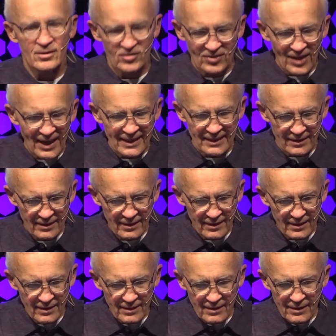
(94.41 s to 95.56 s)
sight,
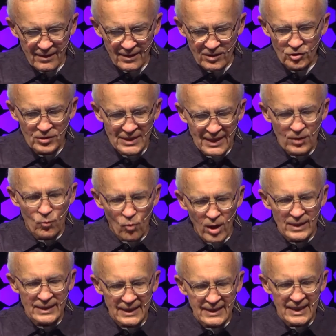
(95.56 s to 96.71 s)
and you can take a
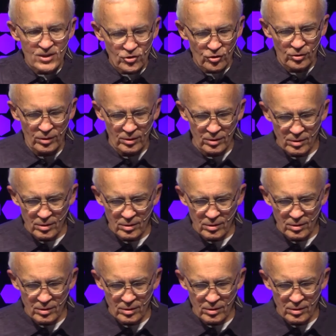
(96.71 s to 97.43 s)
walk in nature.